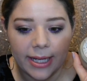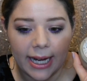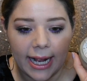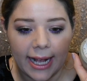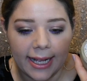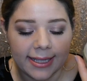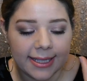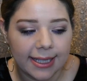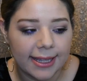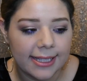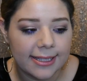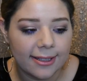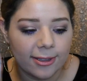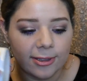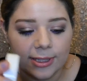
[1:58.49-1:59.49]
but it has like
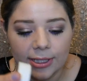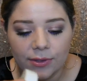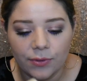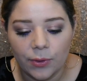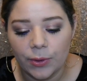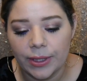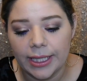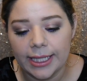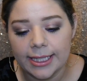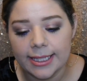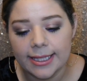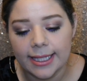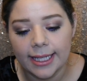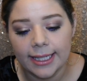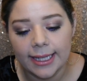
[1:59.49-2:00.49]
these little
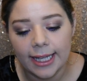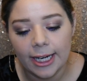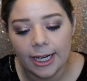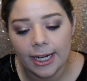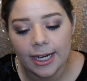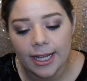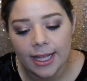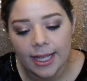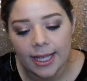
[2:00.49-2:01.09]
exfoliants in there